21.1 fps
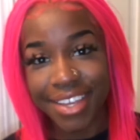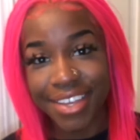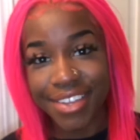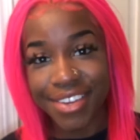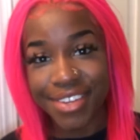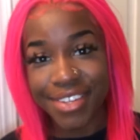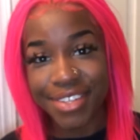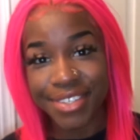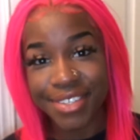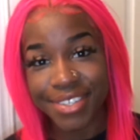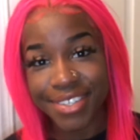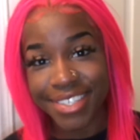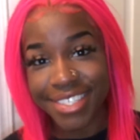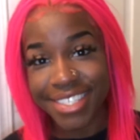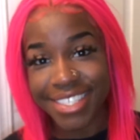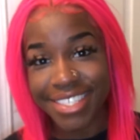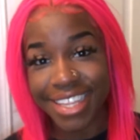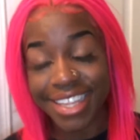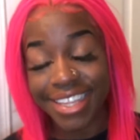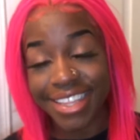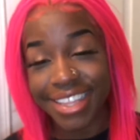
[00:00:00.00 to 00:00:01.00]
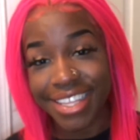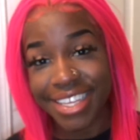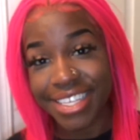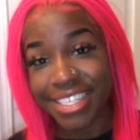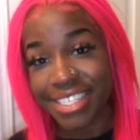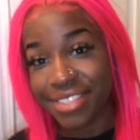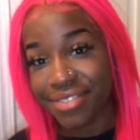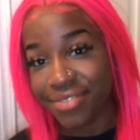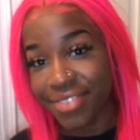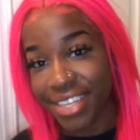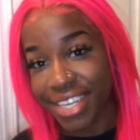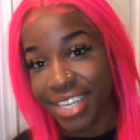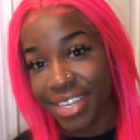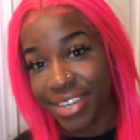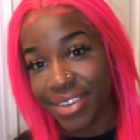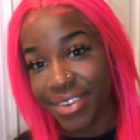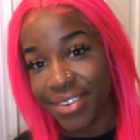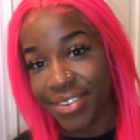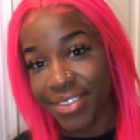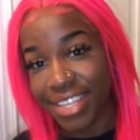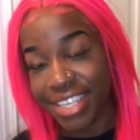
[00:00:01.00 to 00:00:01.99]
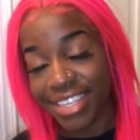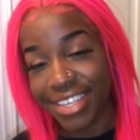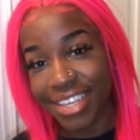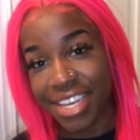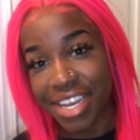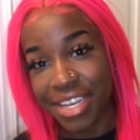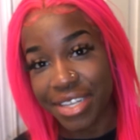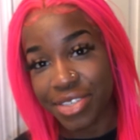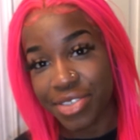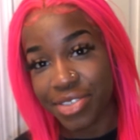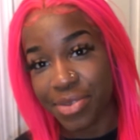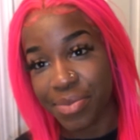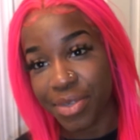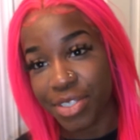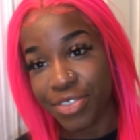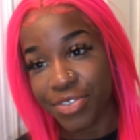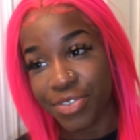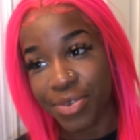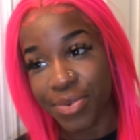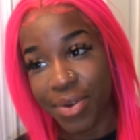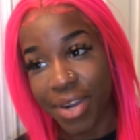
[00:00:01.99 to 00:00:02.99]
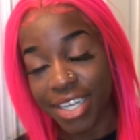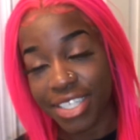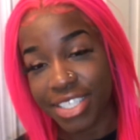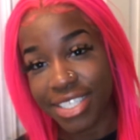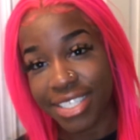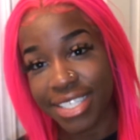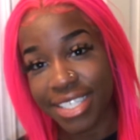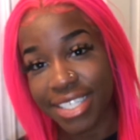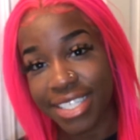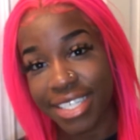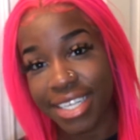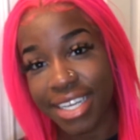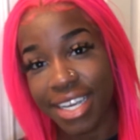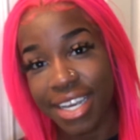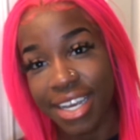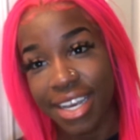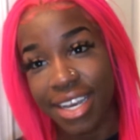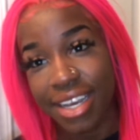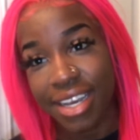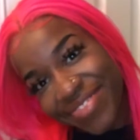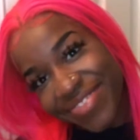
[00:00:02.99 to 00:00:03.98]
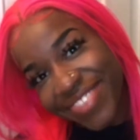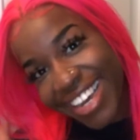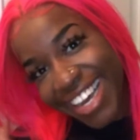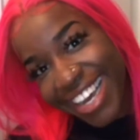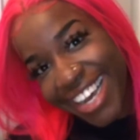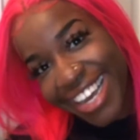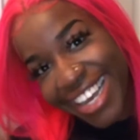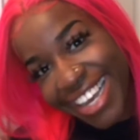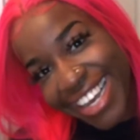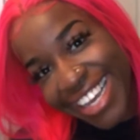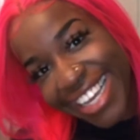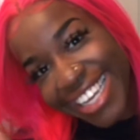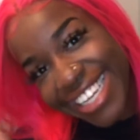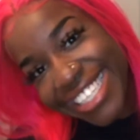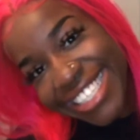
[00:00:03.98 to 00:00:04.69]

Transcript: concludes this video. Thank you guys so much for watching. Bye.